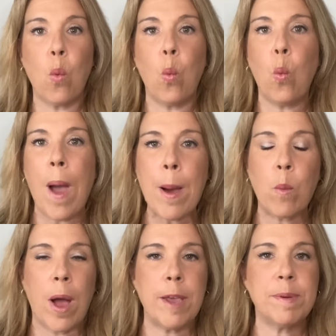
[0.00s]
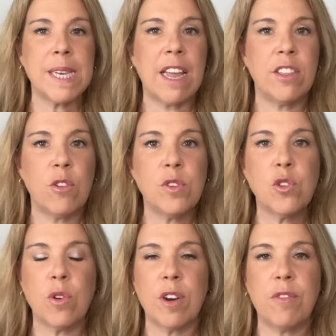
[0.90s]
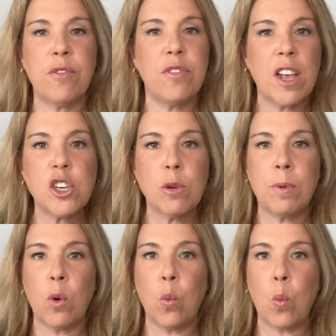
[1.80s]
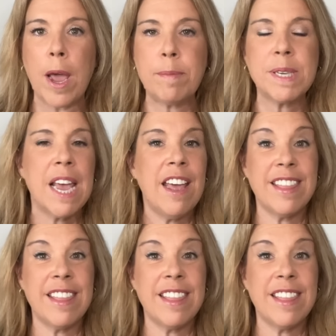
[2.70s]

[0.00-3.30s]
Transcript: wet wipes and those sort of flushable wipes